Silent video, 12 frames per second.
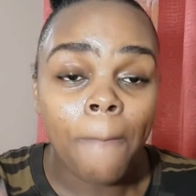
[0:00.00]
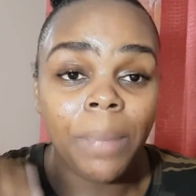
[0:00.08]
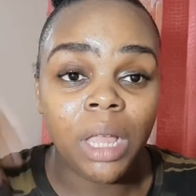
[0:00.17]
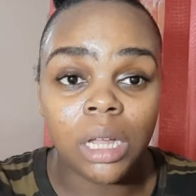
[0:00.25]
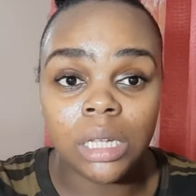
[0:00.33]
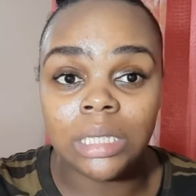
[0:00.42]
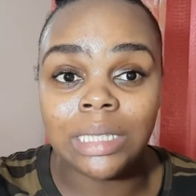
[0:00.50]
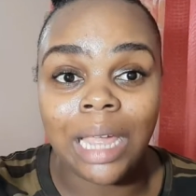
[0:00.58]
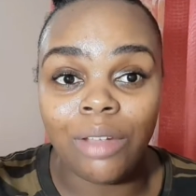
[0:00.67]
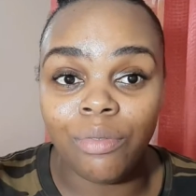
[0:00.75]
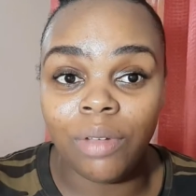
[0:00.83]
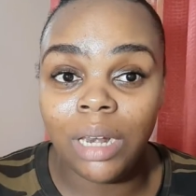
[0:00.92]
because I
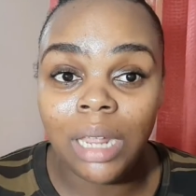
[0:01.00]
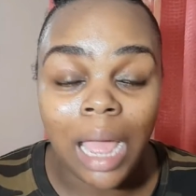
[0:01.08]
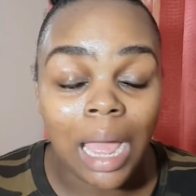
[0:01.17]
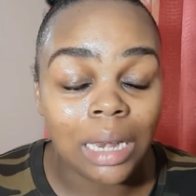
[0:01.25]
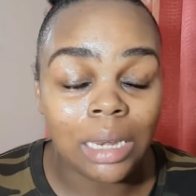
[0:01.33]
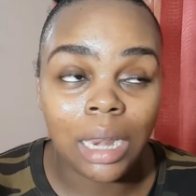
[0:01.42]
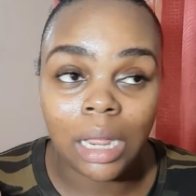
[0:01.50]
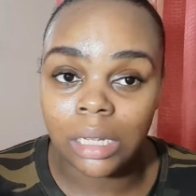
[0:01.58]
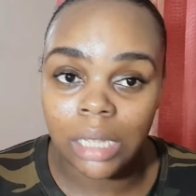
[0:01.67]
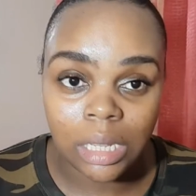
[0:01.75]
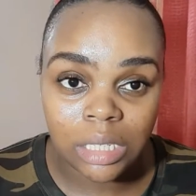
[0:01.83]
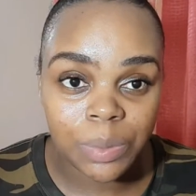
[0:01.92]
really hadn't
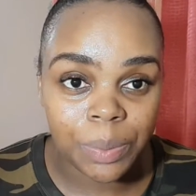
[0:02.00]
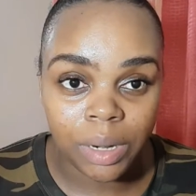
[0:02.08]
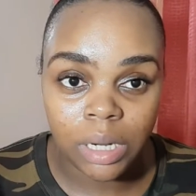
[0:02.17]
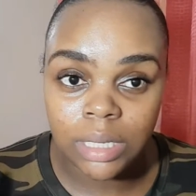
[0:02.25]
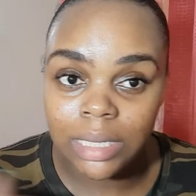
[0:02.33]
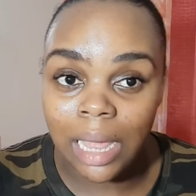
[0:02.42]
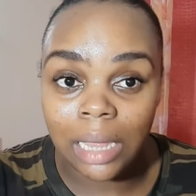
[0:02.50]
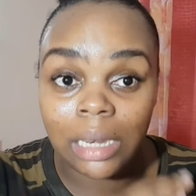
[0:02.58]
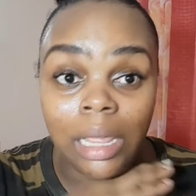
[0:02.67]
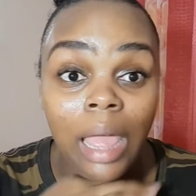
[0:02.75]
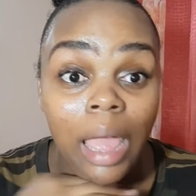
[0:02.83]
experienced acne